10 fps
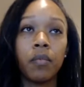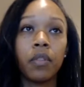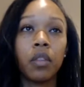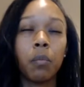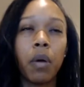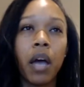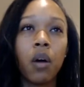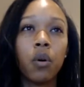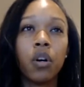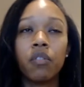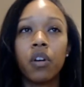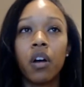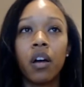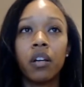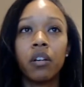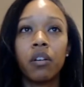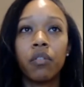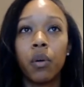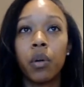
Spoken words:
The power of God flowing